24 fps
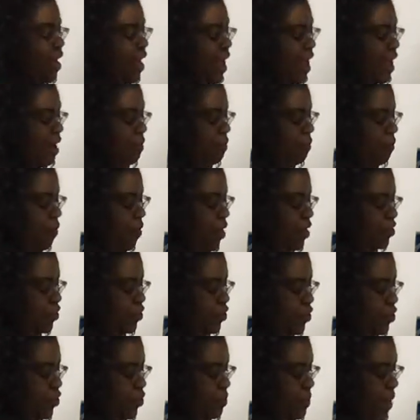I want
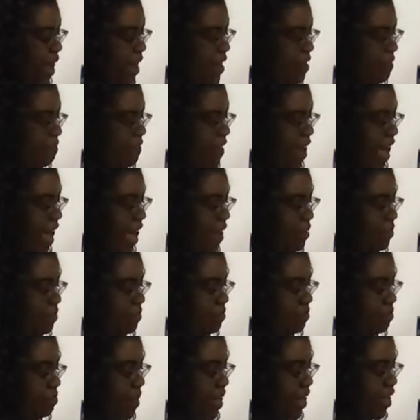you, matter of fact,
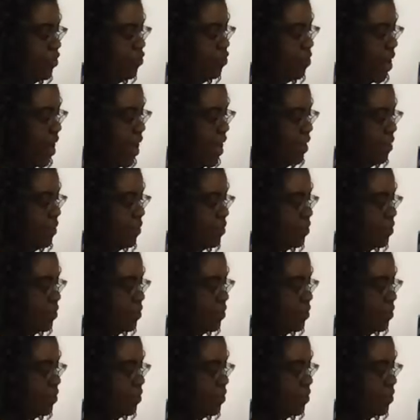make a triangle.